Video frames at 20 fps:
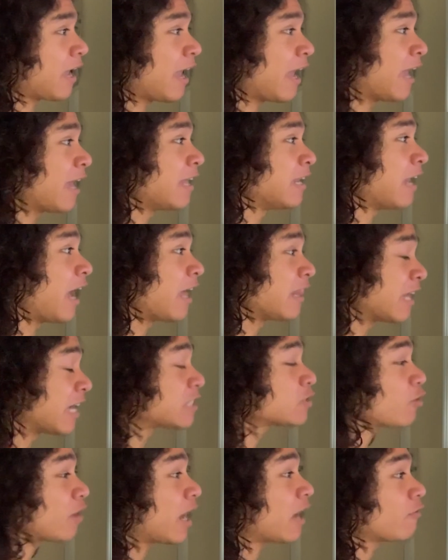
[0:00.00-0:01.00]
And
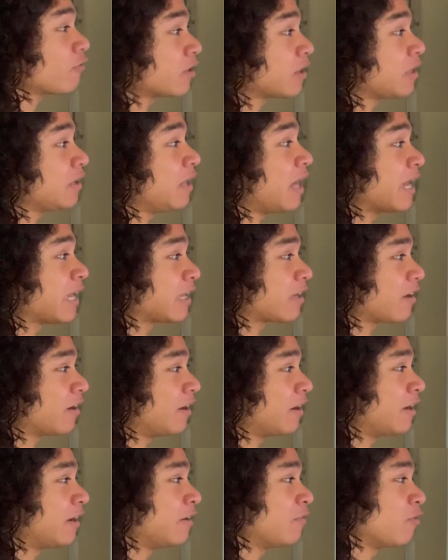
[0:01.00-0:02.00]
that's what I really like
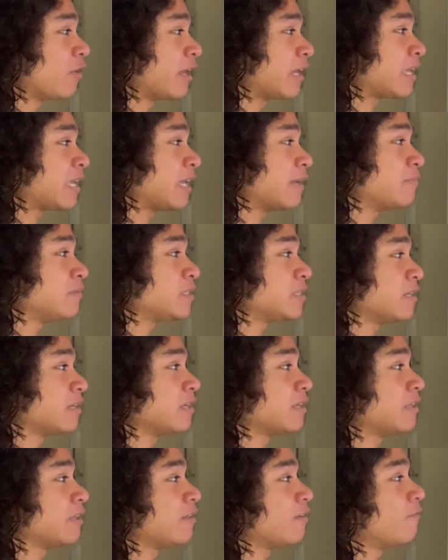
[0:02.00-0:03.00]
when it came
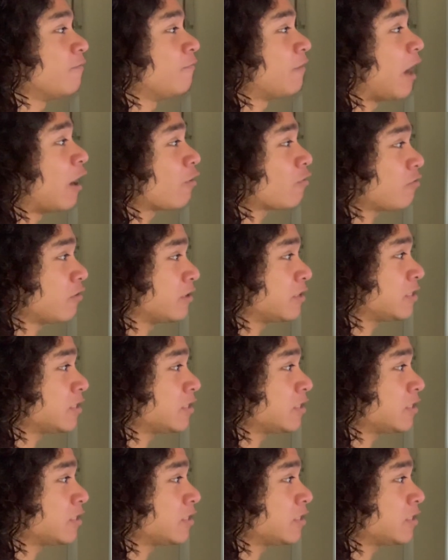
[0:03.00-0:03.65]
to Valkyrie.